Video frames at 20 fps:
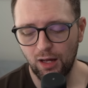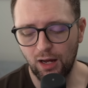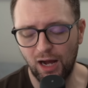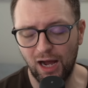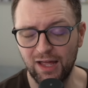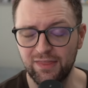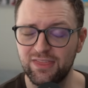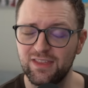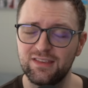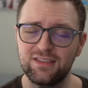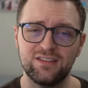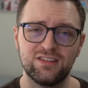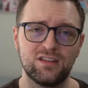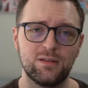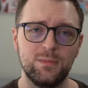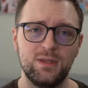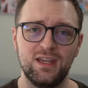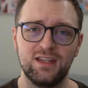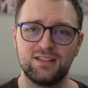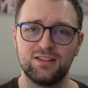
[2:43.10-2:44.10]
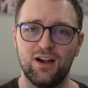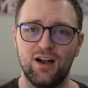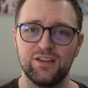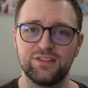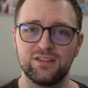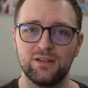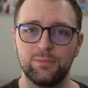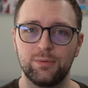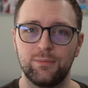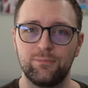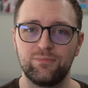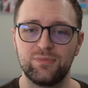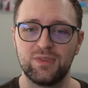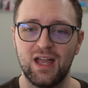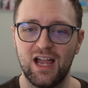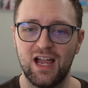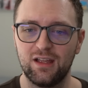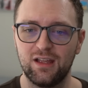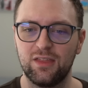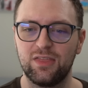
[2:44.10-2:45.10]
I think this could be a toss-up.
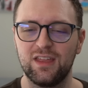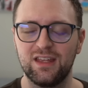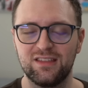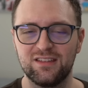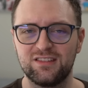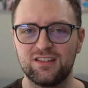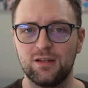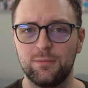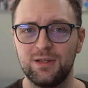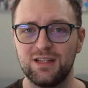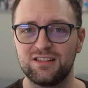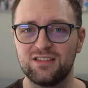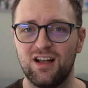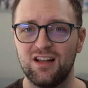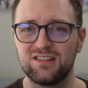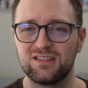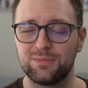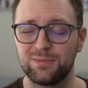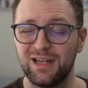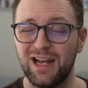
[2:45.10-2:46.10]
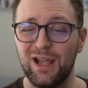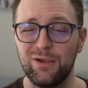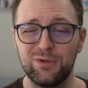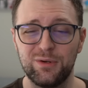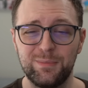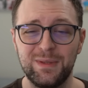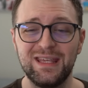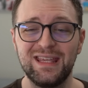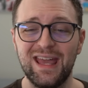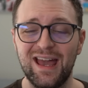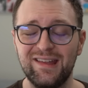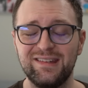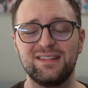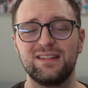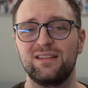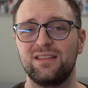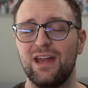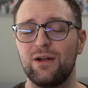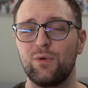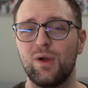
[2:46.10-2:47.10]
And I would be
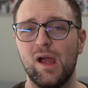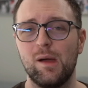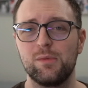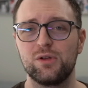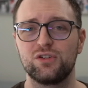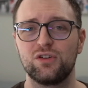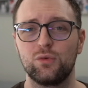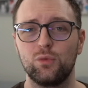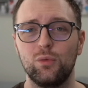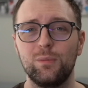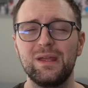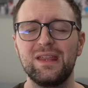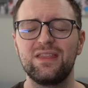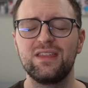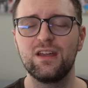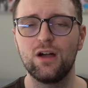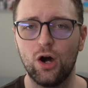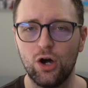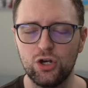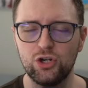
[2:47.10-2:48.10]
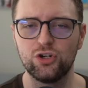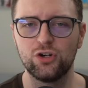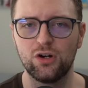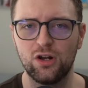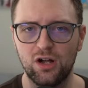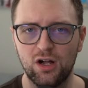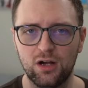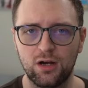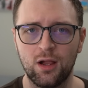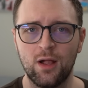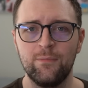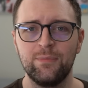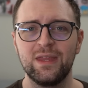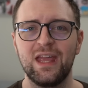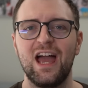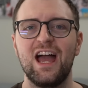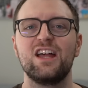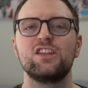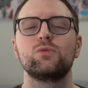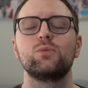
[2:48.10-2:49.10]
guessing that Real Madrid will be the underdog
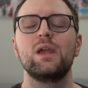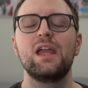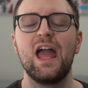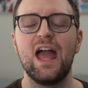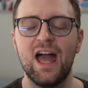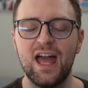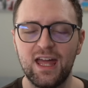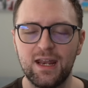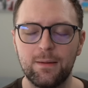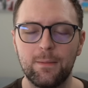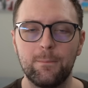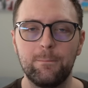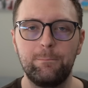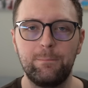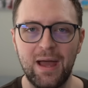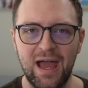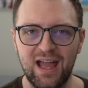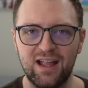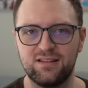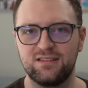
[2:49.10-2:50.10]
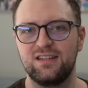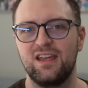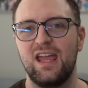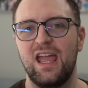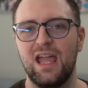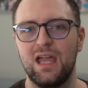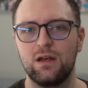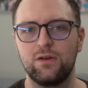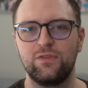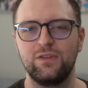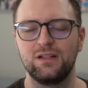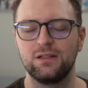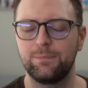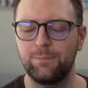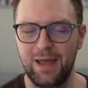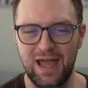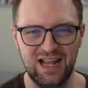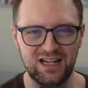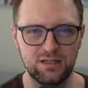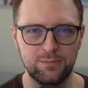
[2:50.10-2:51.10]
as we head back to Anfield,
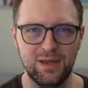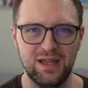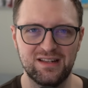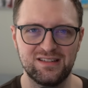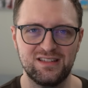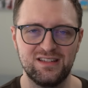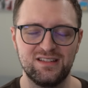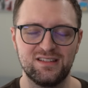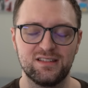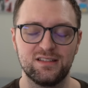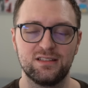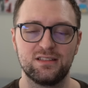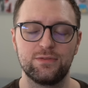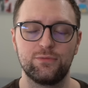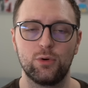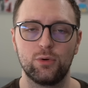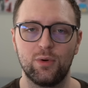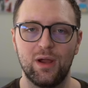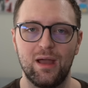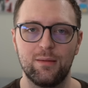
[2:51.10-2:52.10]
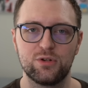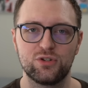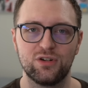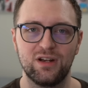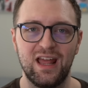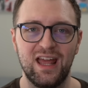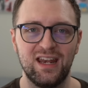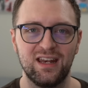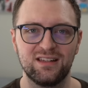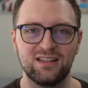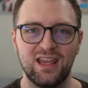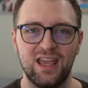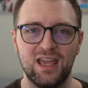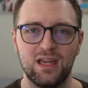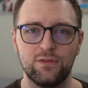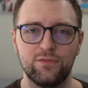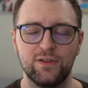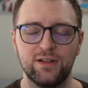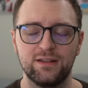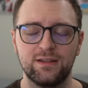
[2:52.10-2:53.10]
back-to-back seasons for Real Madrid heading to
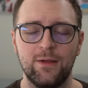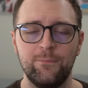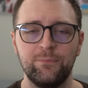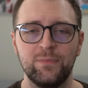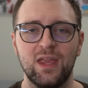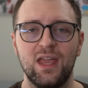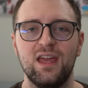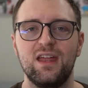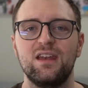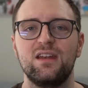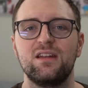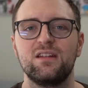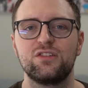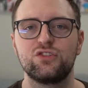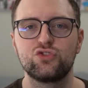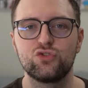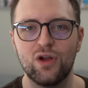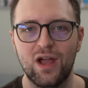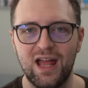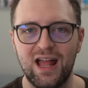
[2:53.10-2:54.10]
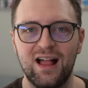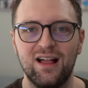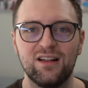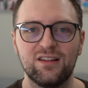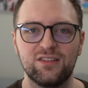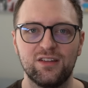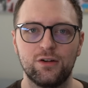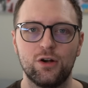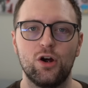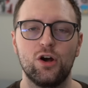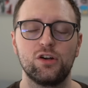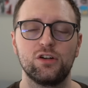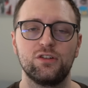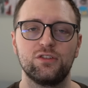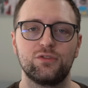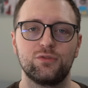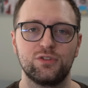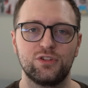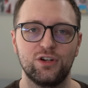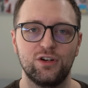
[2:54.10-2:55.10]
Anfield, and it is Trent
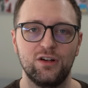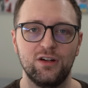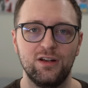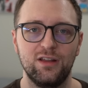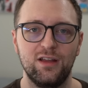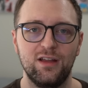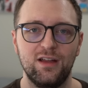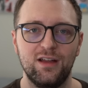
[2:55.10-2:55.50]
Alexander-Arnold's return